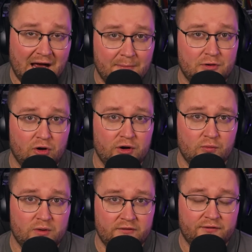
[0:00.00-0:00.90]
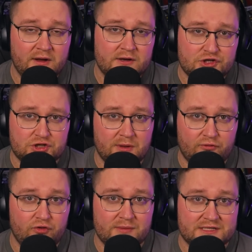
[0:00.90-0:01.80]
am going with some of
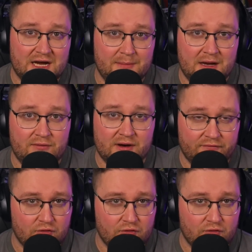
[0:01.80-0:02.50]
the rumors that I'm hearing.